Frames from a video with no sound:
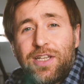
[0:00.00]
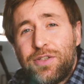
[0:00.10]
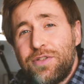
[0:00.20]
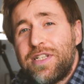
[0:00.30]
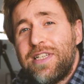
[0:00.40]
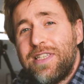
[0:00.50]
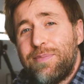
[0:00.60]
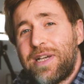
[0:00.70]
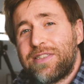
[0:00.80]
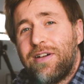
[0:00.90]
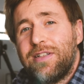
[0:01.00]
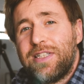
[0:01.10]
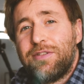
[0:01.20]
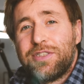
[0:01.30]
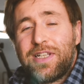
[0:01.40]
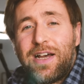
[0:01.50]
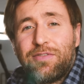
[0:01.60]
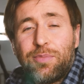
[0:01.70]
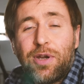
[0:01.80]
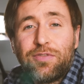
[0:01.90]
Usually the best idea is to have
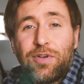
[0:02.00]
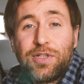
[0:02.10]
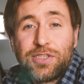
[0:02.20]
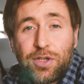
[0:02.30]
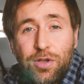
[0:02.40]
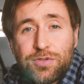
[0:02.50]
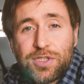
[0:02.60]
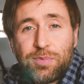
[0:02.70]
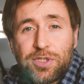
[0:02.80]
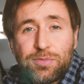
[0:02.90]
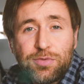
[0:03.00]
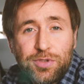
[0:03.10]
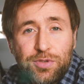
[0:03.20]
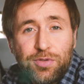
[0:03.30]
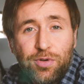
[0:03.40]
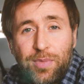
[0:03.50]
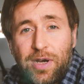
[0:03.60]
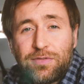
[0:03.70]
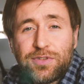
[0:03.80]
the microphone as close as possible to your mouth.